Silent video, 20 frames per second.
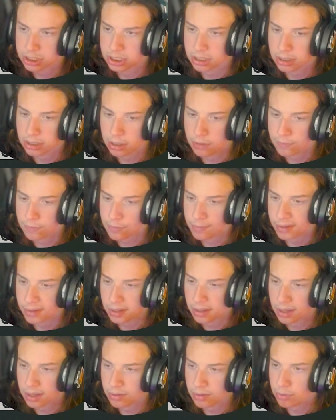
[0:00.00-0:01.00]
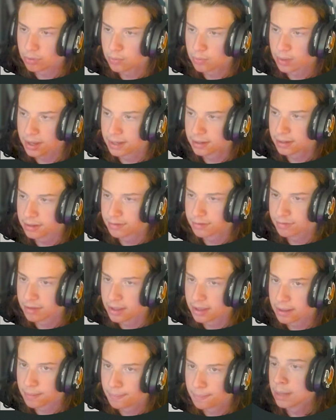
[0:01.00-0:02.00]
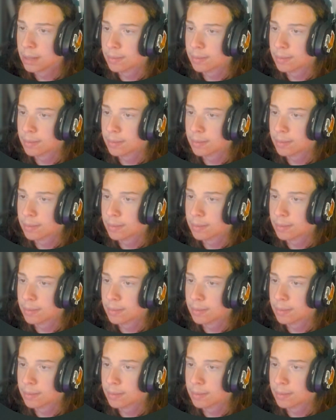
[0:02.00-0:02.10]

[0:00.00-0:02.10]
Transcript: it though for me. I don't know why it does that.